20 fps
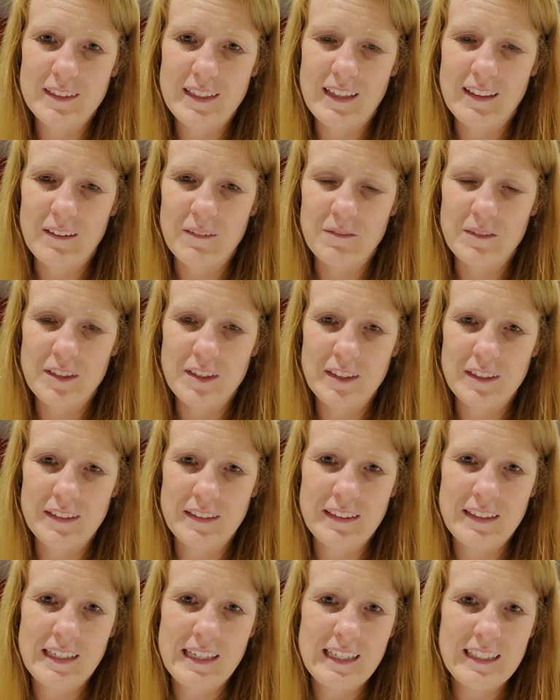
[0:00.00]
They love to
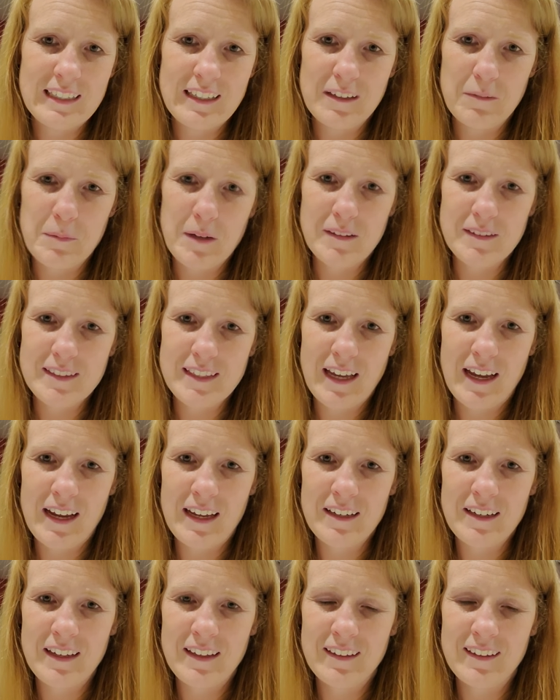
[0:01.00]
take them
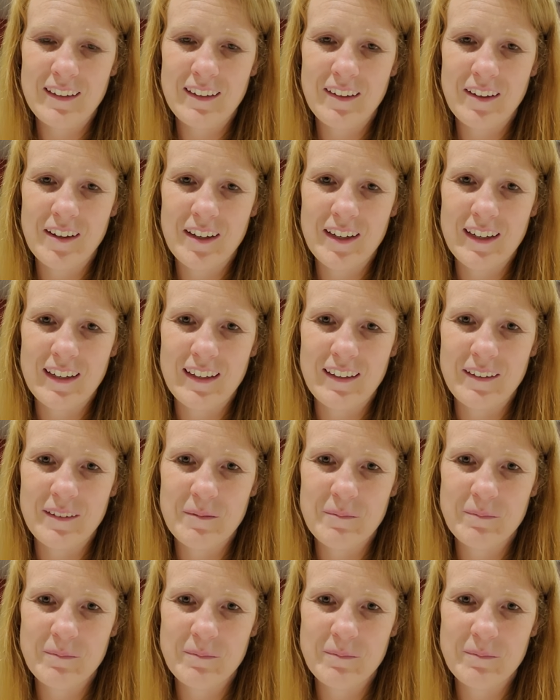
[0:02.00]
outside on a